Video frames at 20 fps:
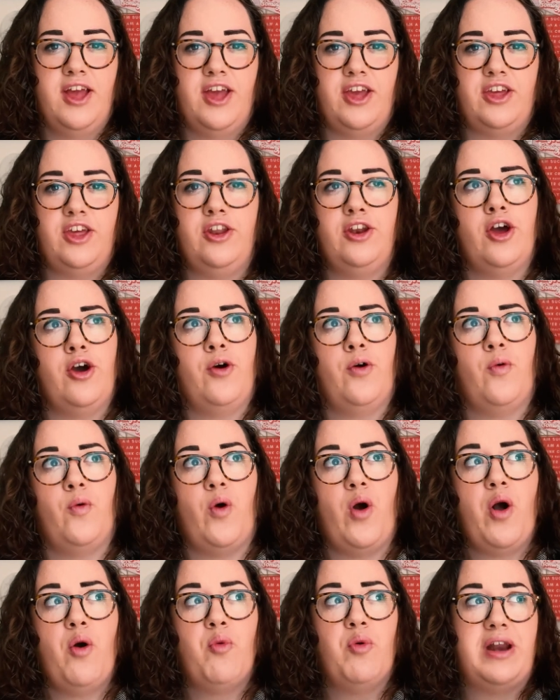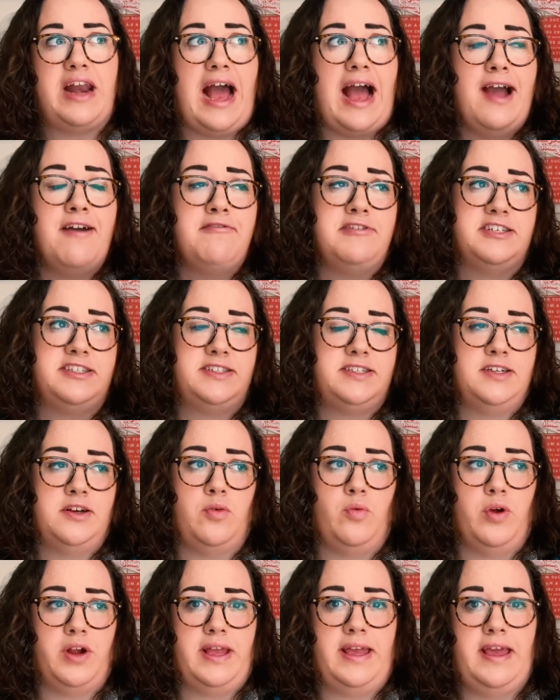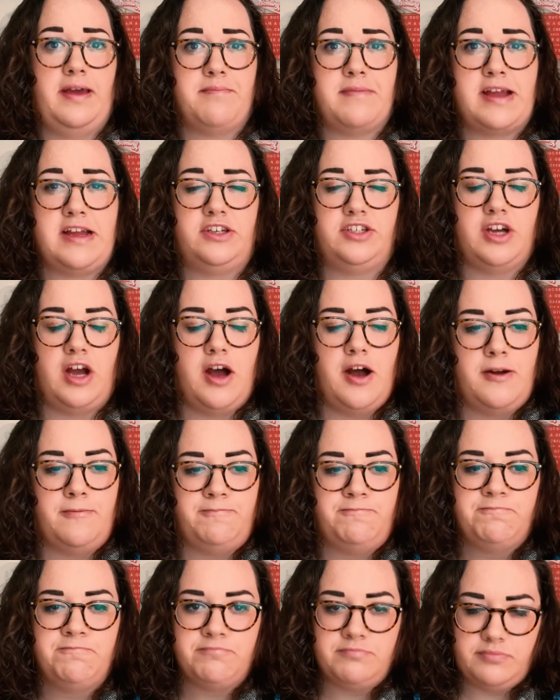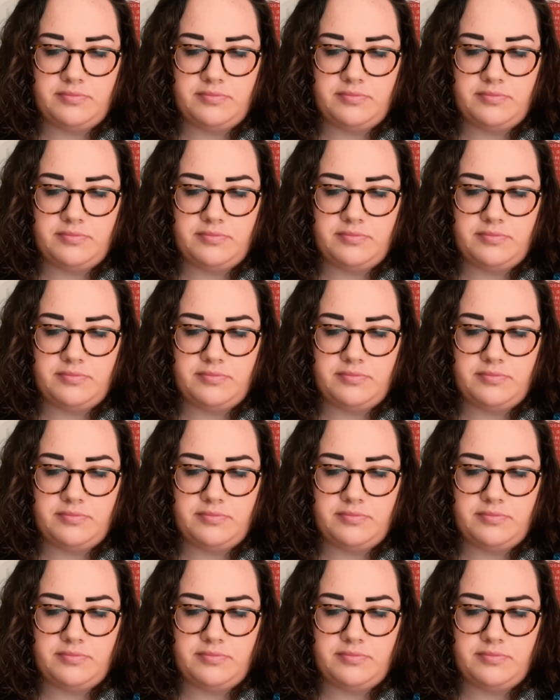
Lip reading: When I was still working at my job